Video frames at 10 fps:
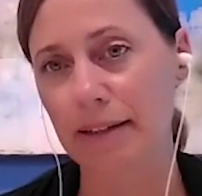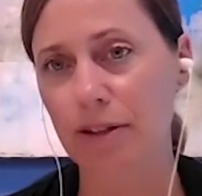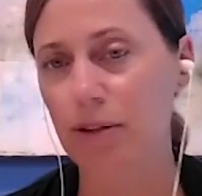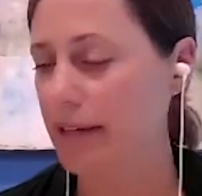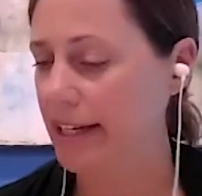I don't
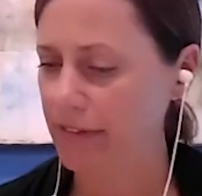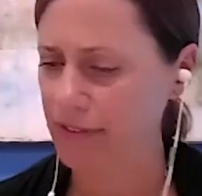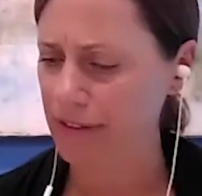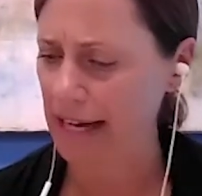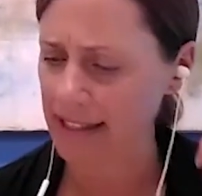know, Rick, if
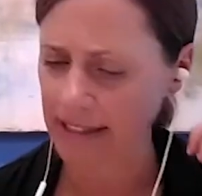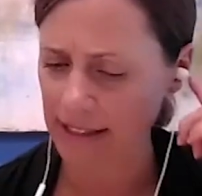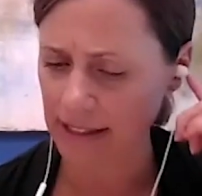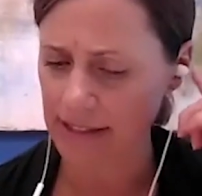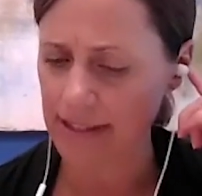you'd add
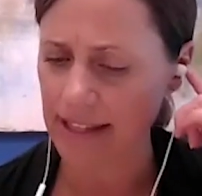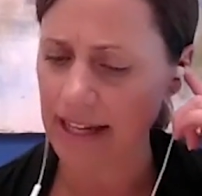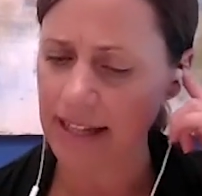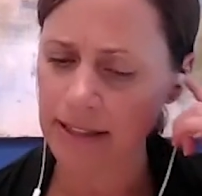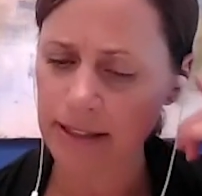anything to
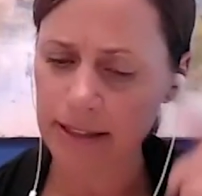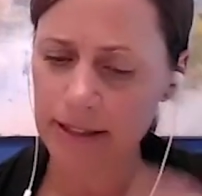that.